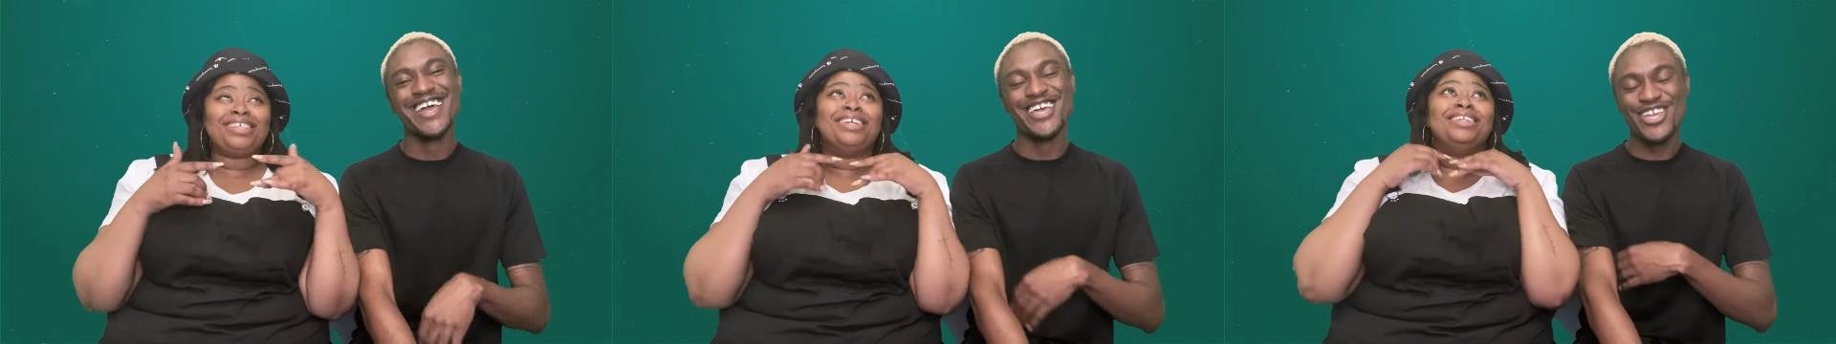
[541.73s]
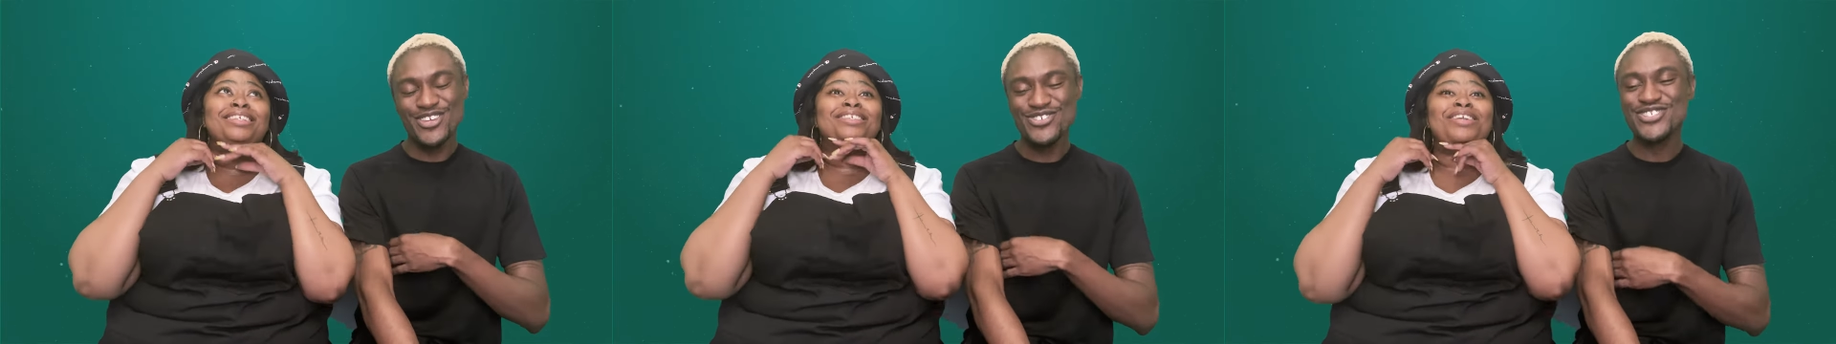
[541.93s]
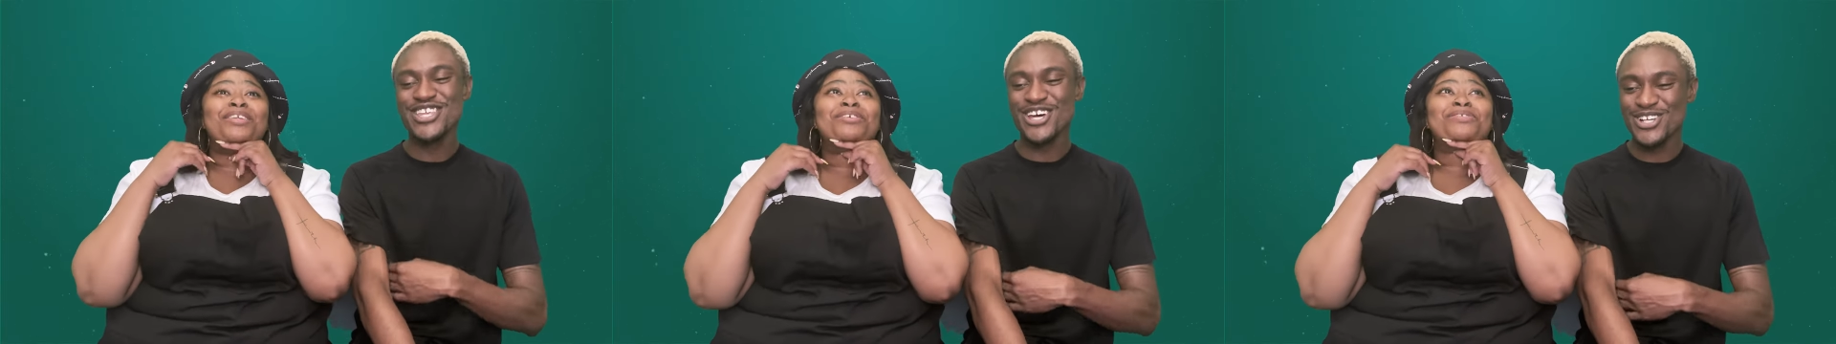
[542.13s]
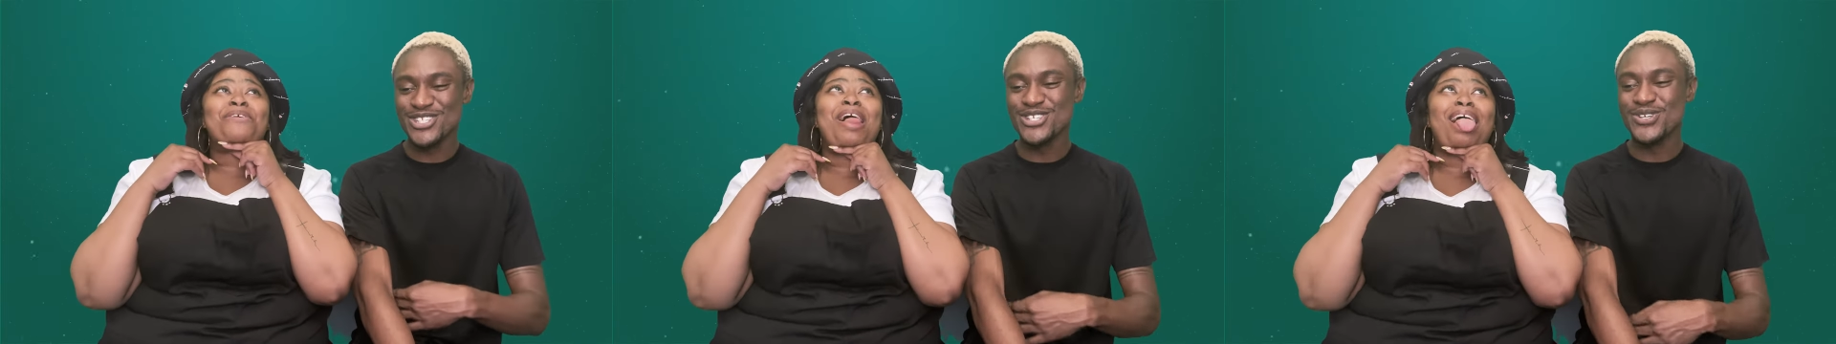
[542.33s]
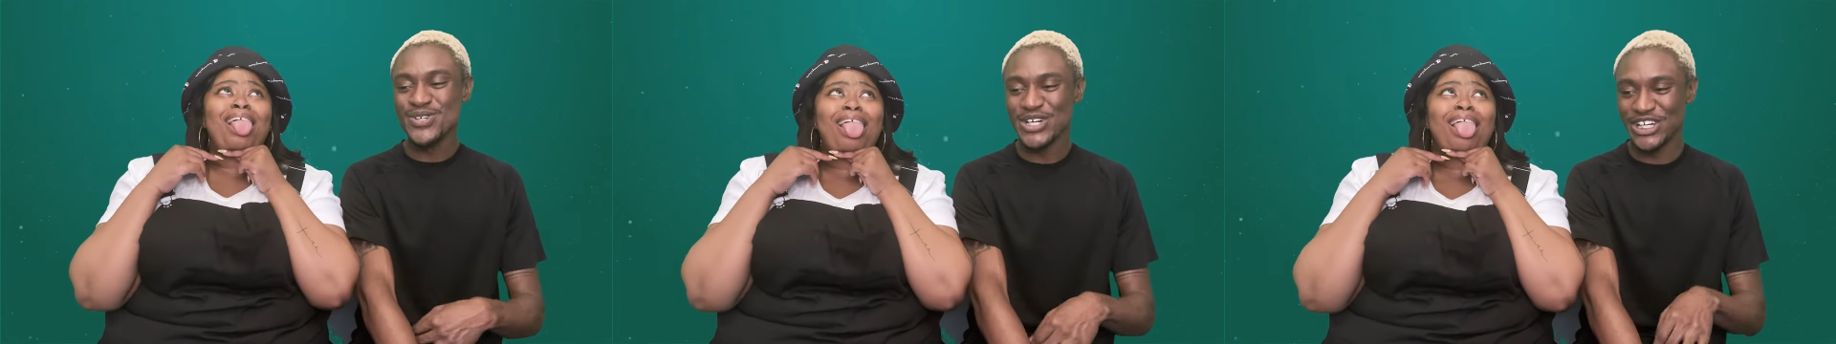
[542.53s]
Speaker 1: you still
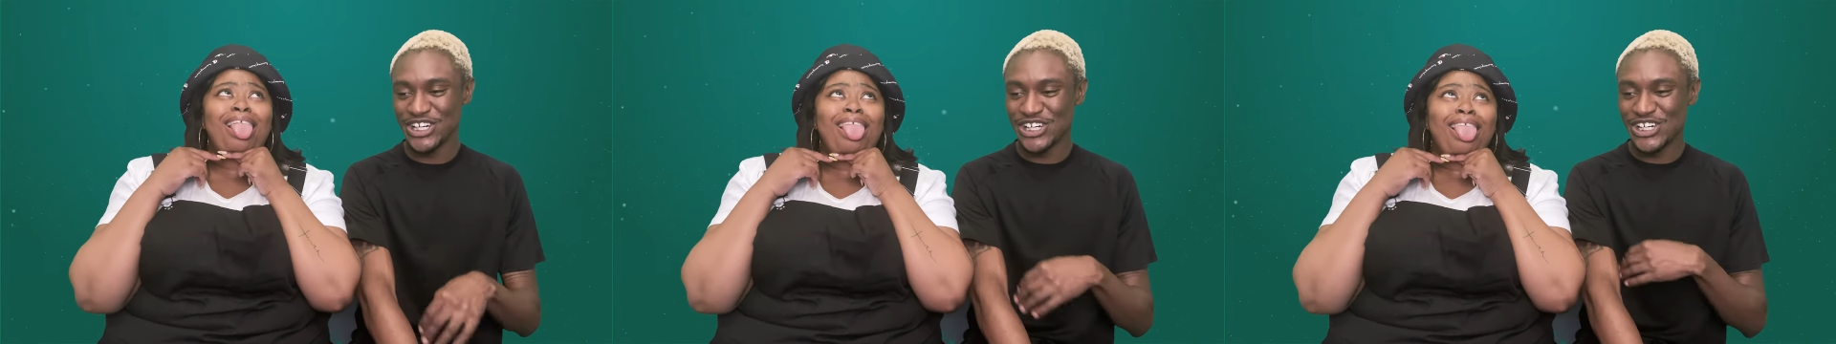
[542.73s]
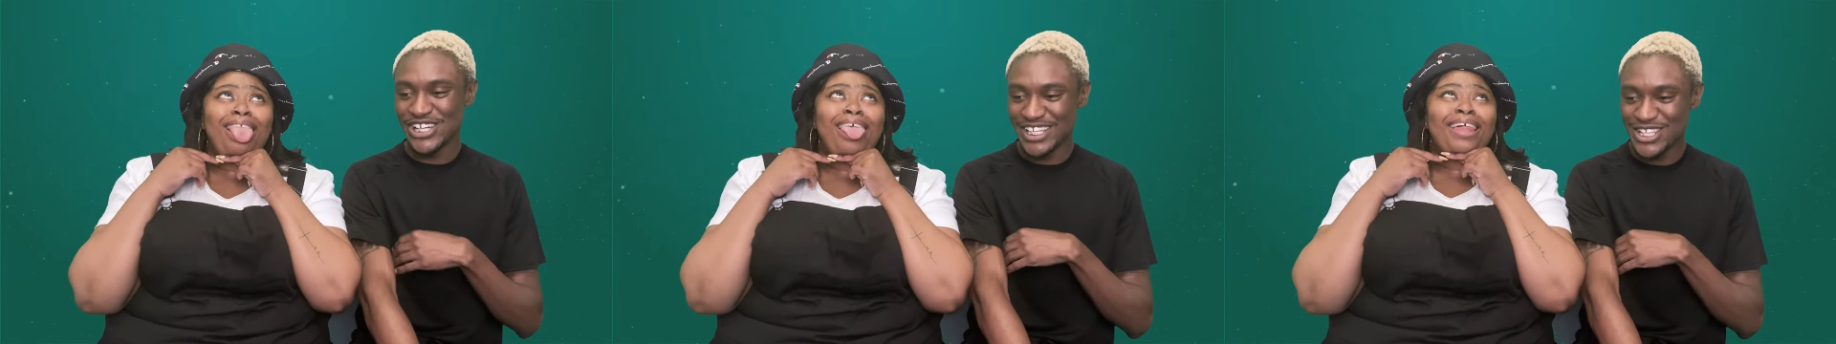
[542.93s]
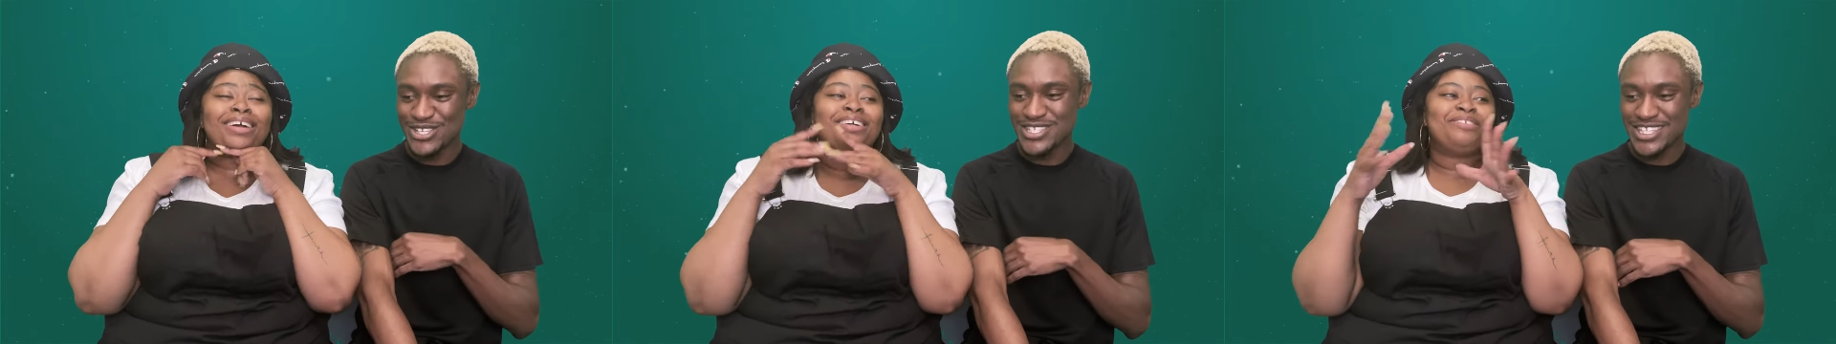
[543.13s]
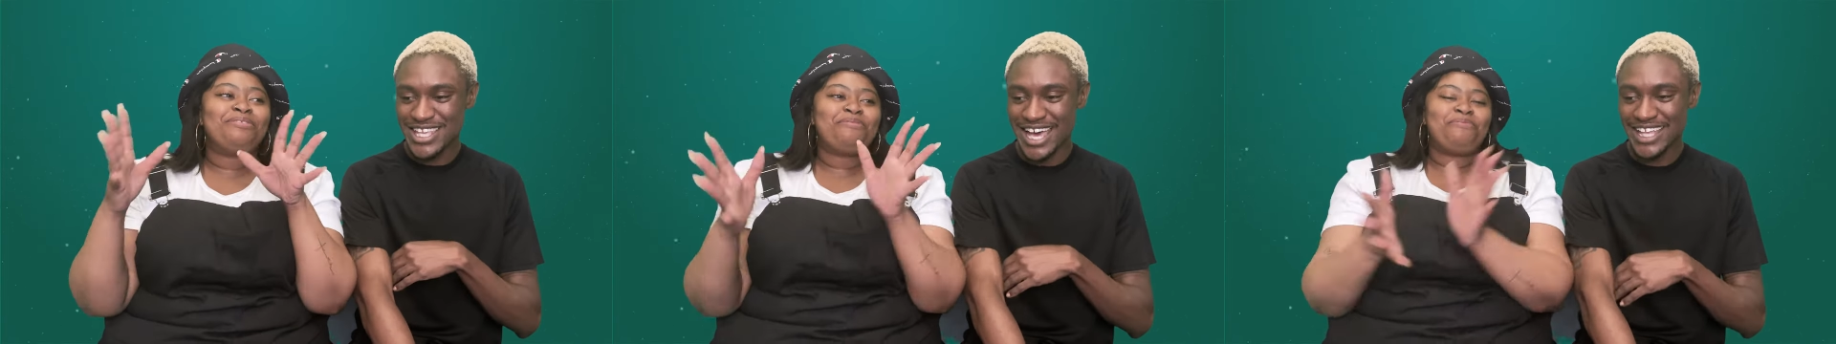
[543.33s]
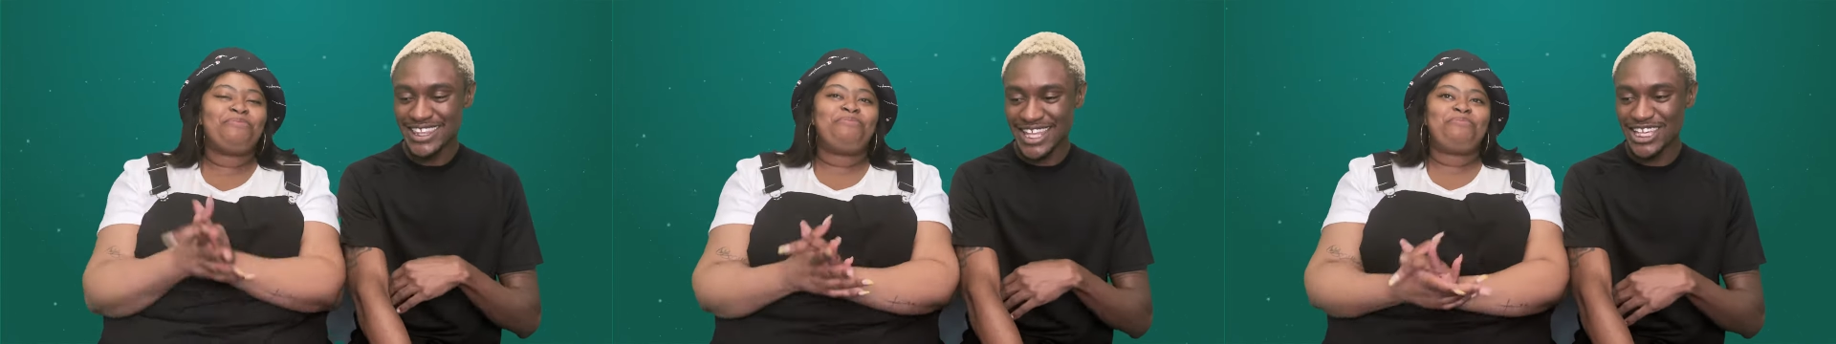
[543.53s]
do good. You, st- I
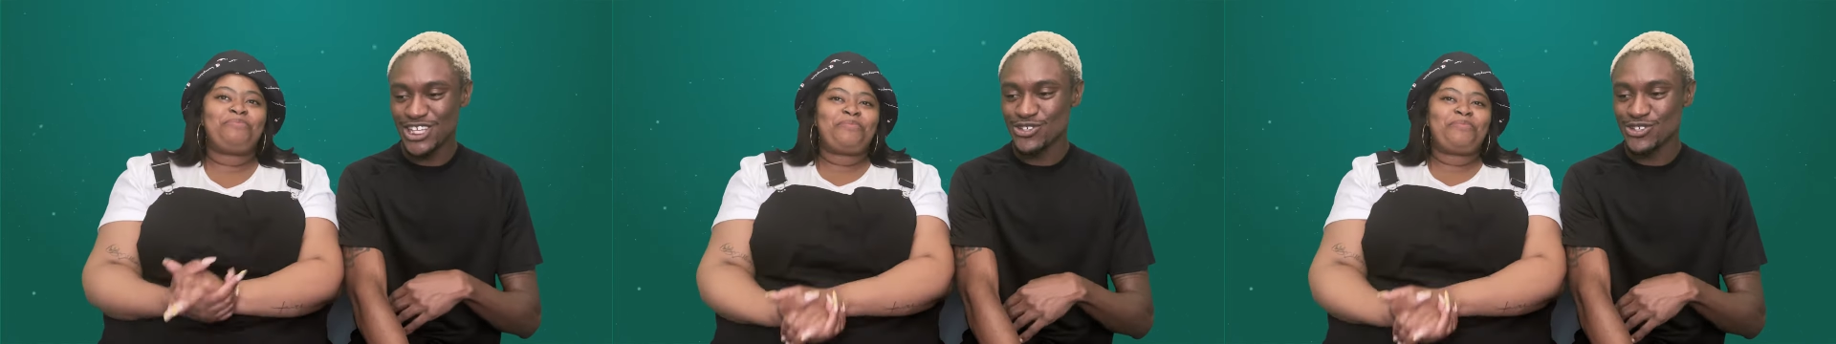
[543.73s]
think you